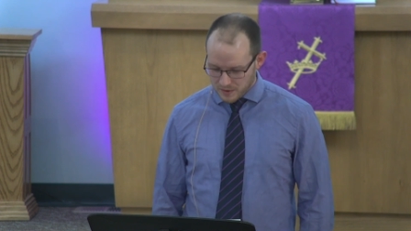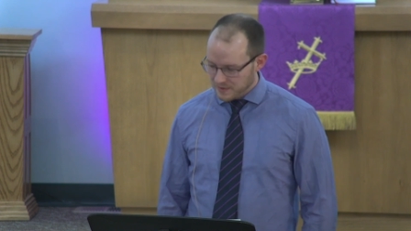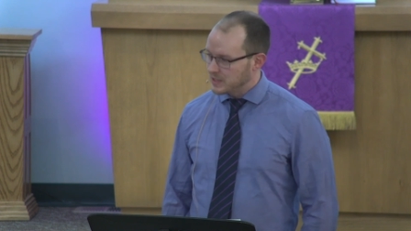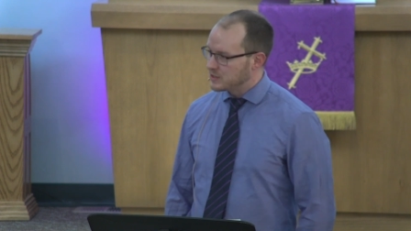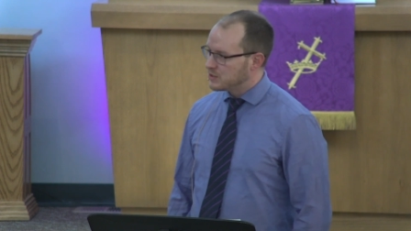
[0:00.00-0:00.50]

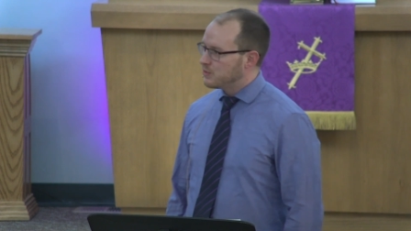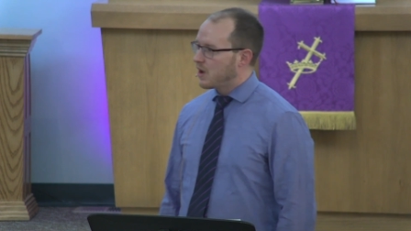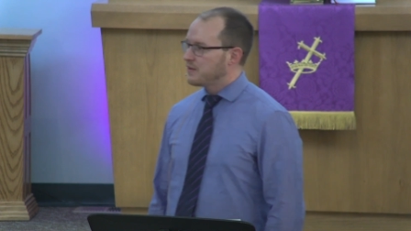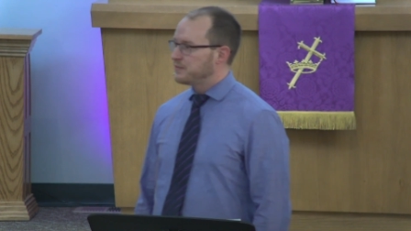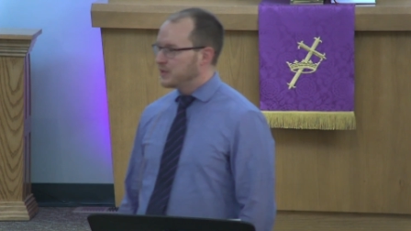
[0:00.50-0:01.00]
that you are
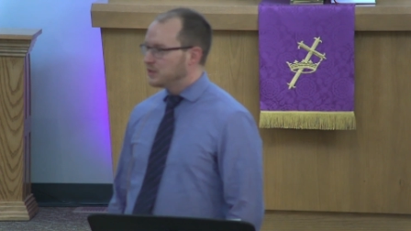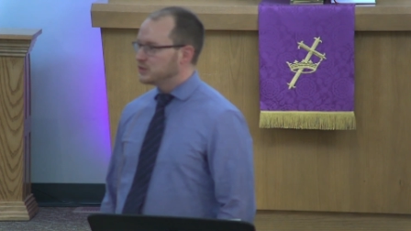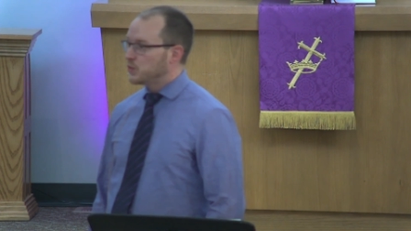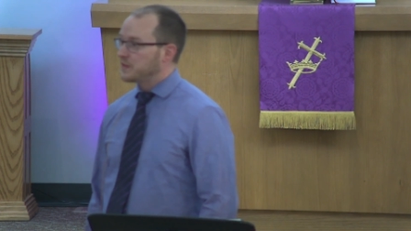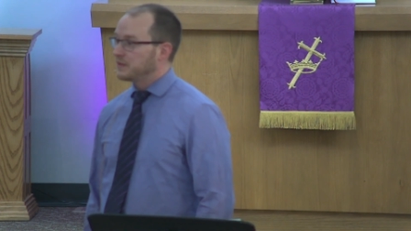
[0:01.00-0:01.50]
filled
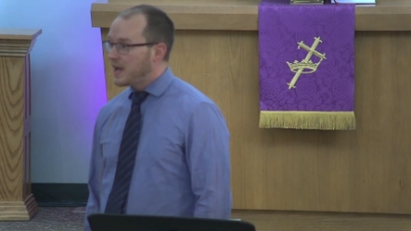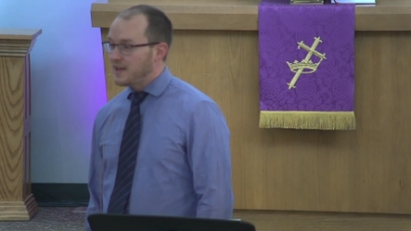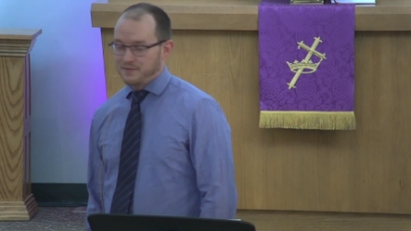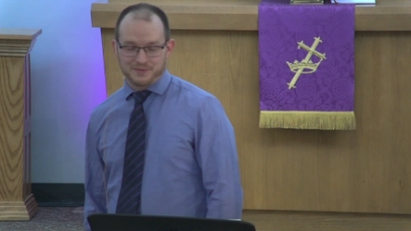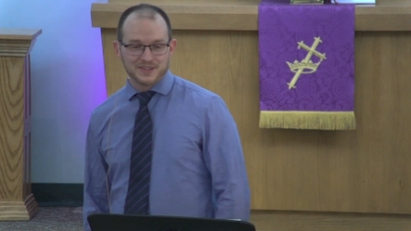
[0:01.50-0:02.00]
with
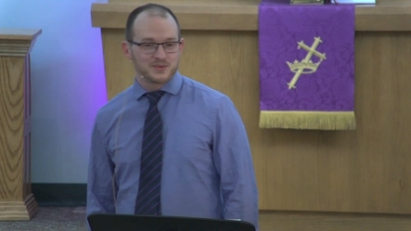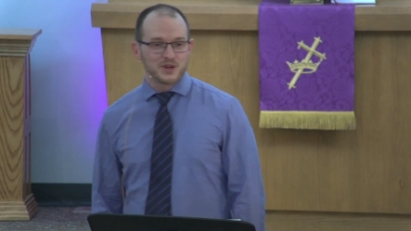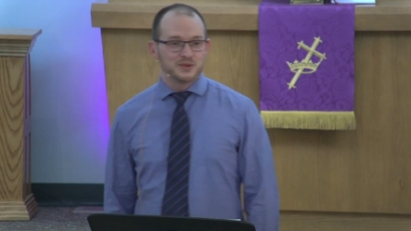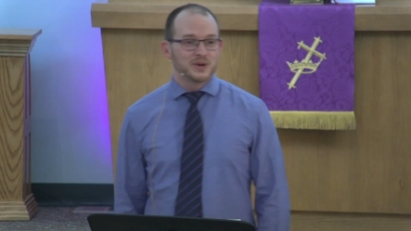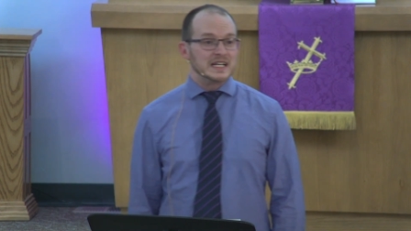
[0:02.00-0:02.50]
life. That's why
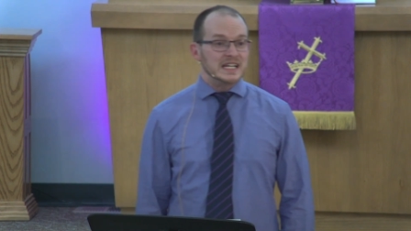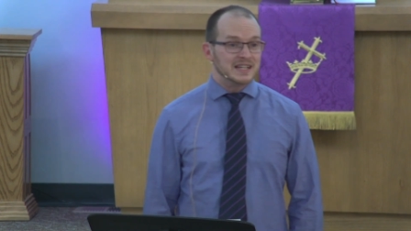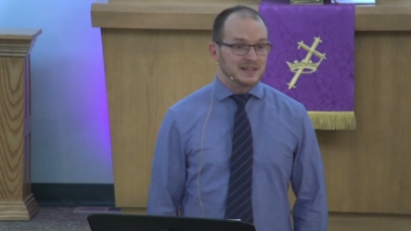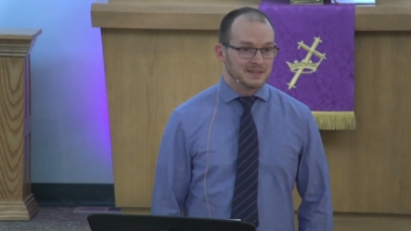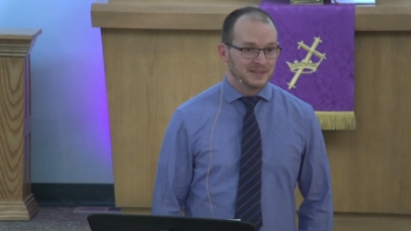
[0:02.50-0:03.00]
you are
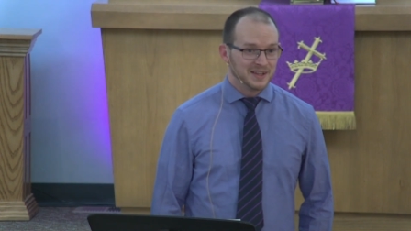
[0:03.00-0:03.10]
needed.